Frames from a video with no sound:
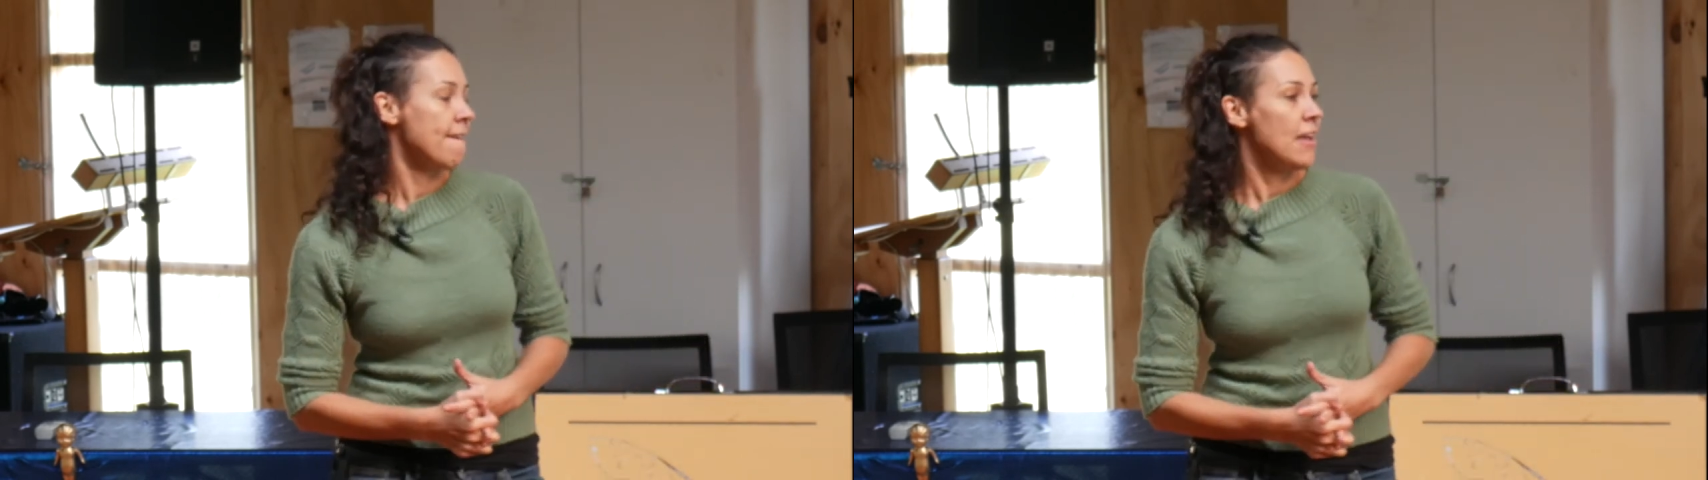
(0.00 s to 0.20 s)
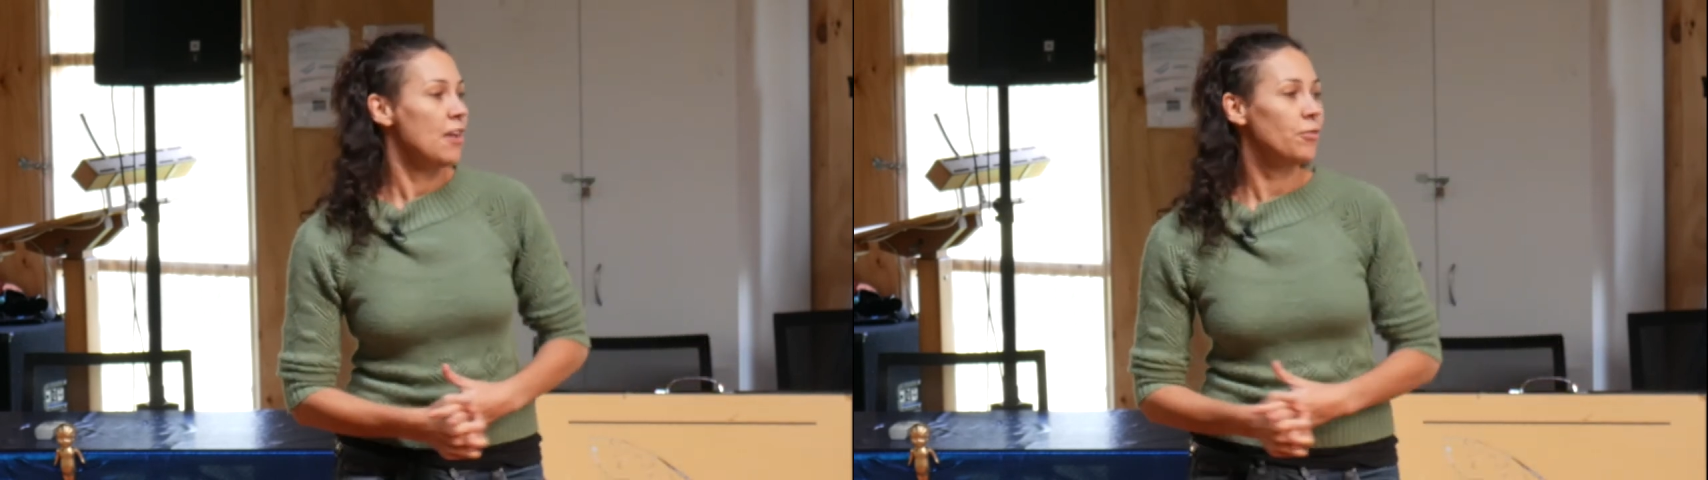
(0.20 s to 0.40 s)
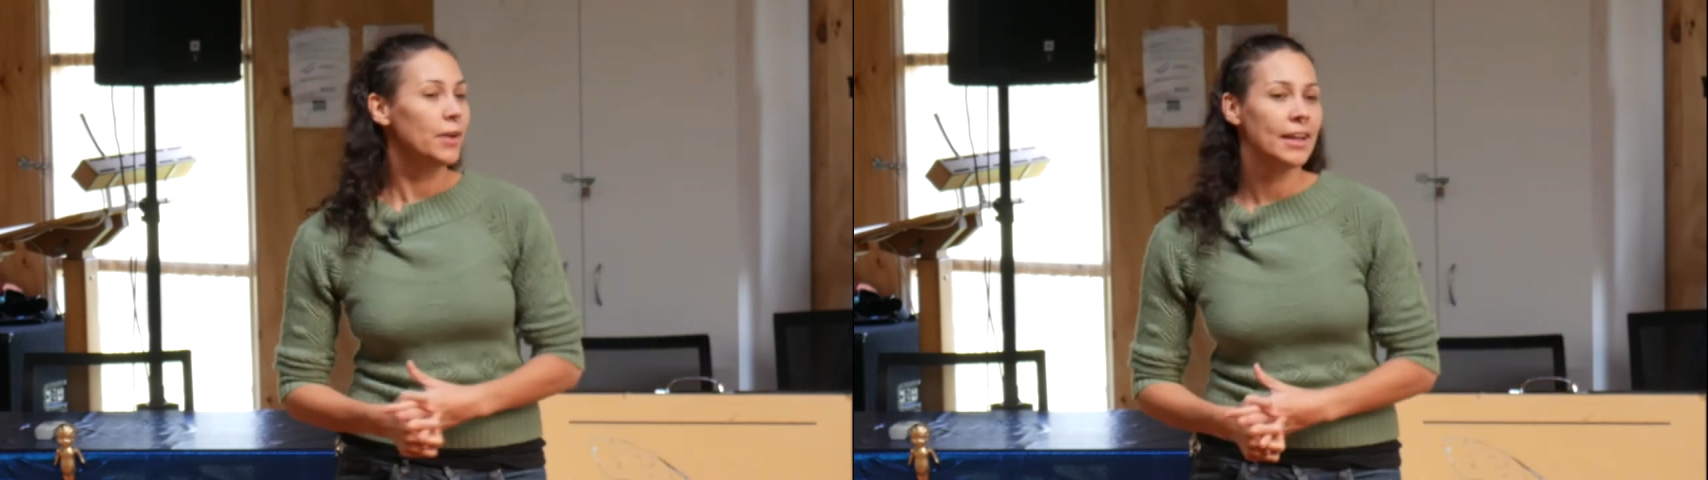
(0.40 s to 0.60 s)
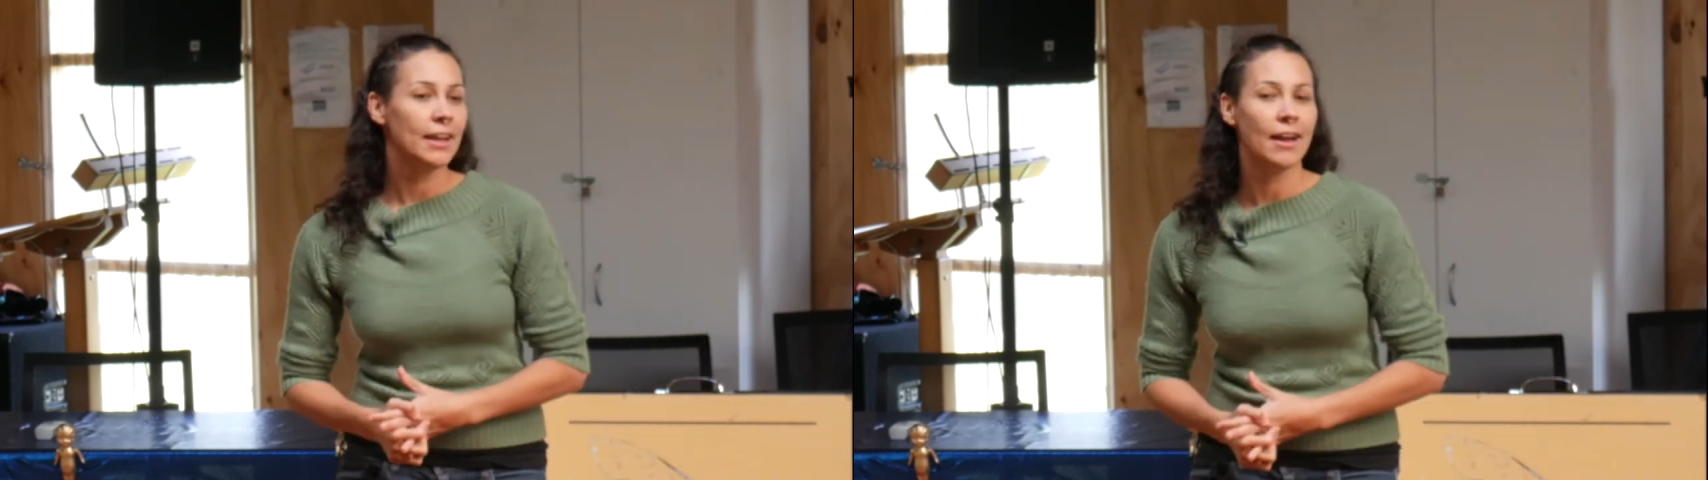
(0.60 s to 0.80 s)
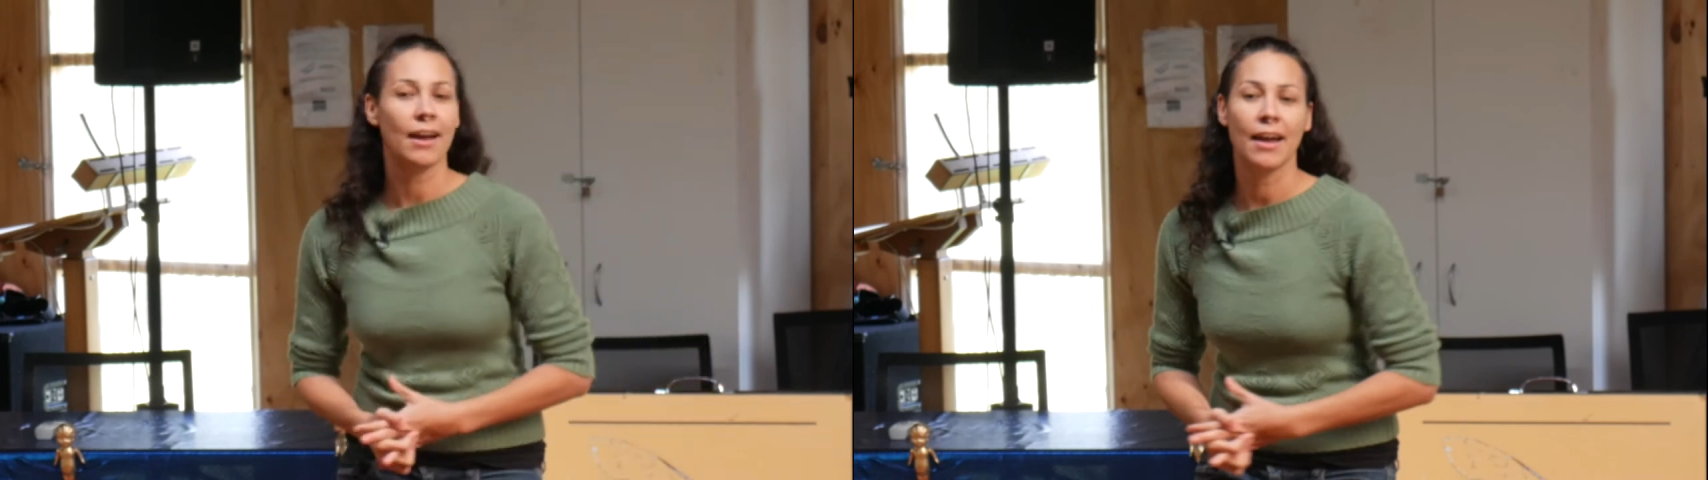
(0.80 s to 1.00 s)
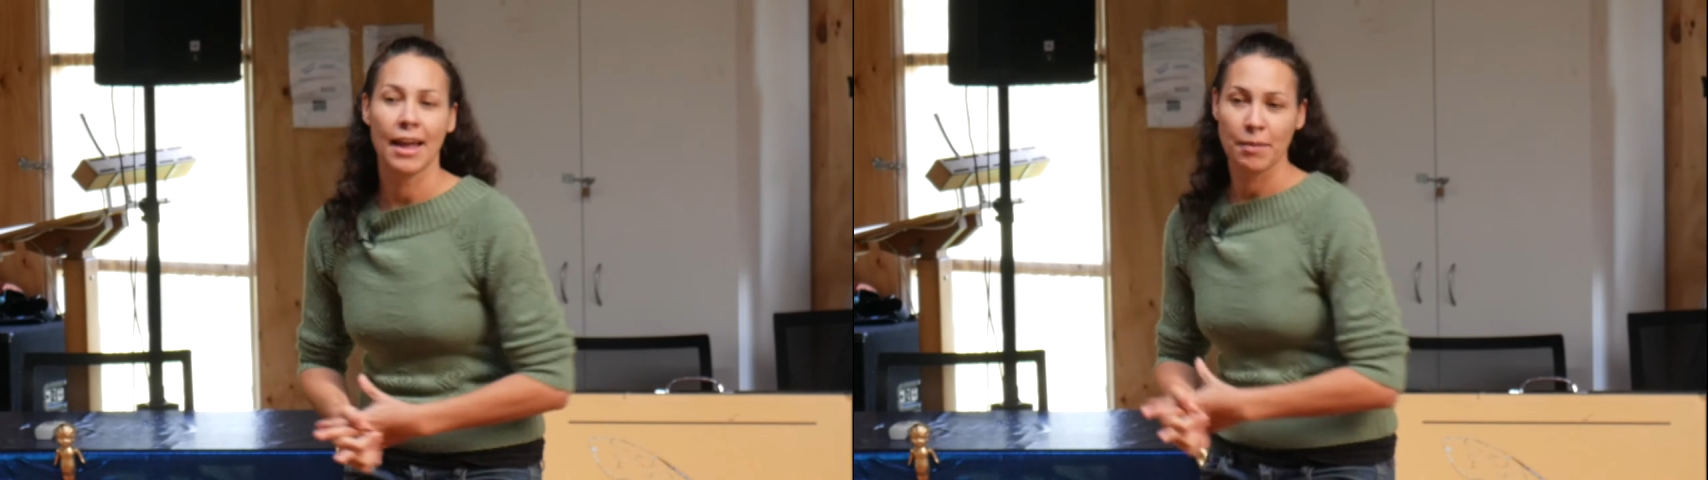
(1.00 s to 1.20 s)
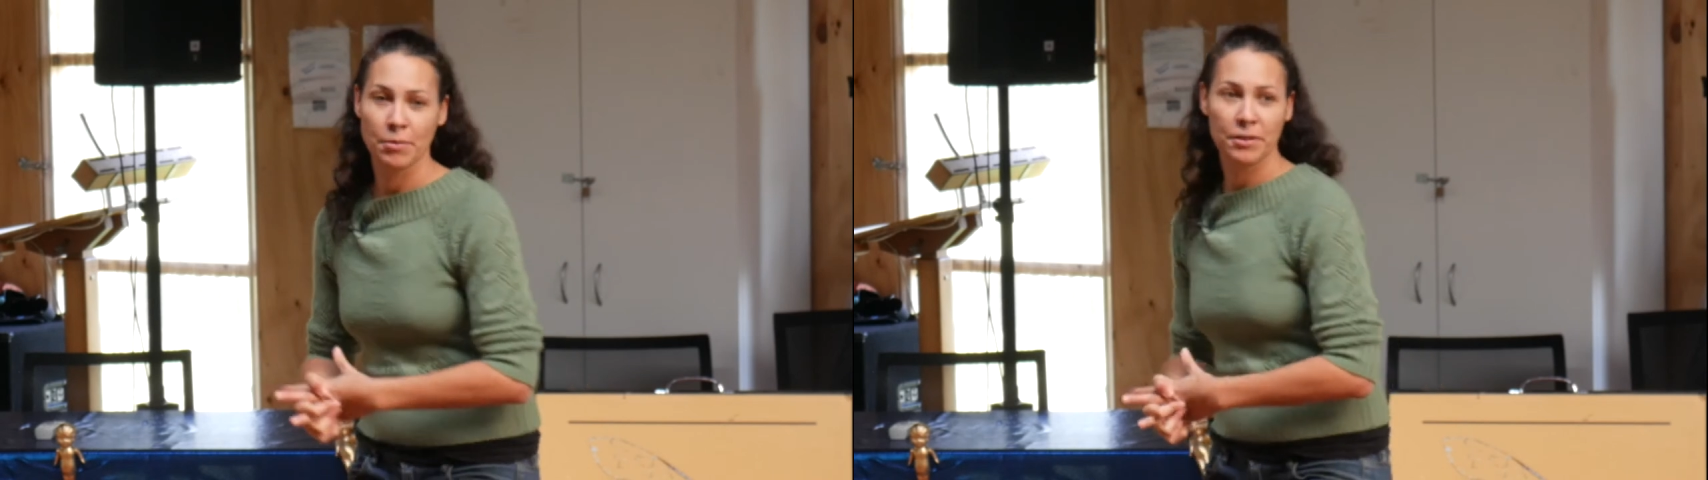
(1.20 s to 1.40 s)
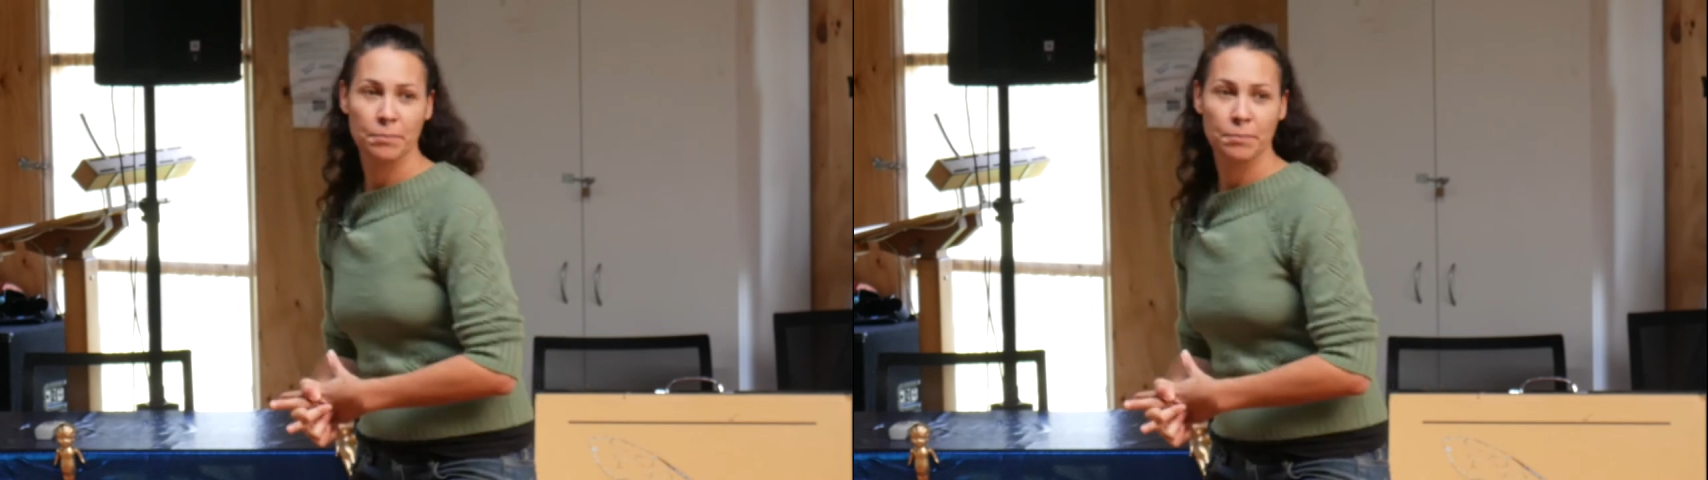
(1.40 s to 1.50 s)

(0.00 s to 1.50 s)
If we are able to